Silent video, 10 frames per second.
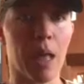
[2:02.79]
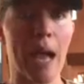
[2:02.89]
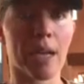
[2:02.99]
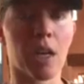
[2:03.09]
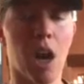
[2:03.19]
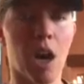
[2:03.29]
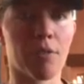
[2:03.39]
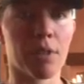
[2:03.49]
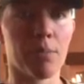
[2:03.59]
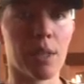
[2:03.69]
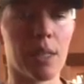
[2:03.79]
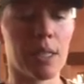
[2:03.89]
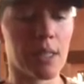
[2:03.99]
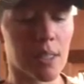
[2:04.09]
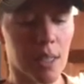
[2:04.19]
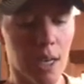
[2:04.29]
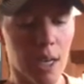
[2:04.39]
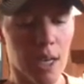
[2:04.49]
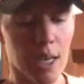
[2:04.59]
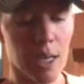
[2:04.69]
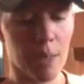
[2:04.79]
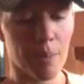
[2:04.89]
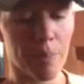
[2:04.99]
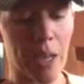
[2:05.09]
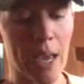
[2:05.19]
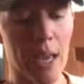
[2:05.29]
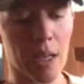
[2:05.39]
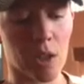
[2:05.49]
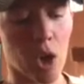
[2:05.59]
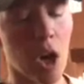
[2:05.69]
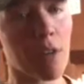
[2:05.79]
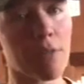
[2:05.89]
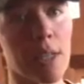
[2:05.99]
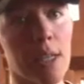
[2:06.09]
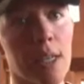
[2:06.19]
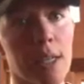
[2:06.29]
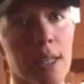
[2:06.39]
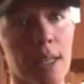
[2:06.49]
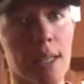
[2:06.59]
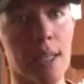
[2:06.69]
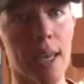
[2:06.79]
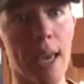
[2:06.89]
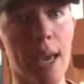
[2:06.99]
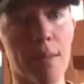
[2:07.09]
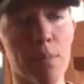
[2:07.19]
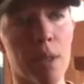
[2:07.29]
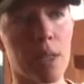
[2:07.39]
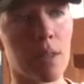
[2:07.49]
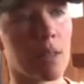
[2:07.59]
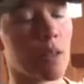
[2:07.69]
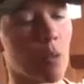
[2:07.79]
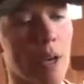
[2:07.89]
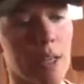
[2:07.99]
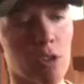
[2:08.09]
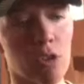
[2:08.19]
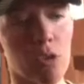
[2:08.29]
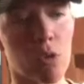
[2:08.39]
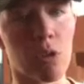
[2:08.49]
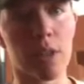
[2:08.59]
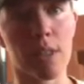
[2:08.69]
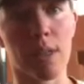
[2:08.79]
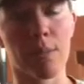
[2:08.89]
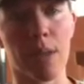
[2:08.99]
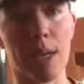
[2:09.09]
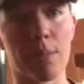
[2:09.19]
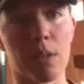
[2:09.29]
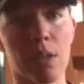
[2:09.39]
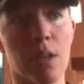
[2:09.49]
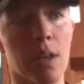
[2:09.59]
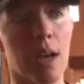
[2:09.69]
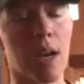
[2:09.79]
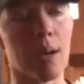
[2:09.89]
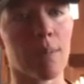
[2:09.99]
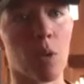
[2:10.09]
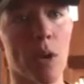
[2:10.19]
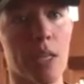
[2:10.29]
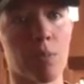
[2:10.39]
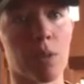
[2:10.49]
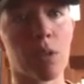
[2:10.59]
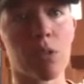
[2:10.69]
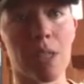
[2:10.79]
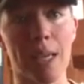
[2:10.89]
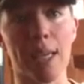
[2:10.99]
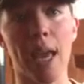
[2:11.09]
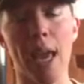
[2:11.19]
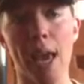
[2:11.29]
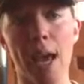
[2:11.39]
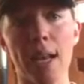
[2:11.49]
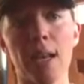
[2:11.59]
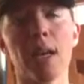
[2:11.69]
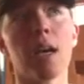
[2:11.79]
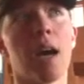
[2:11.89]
black coffee beans, and coffee, it can be the way it's stored, and sometimes the way it's produced, it can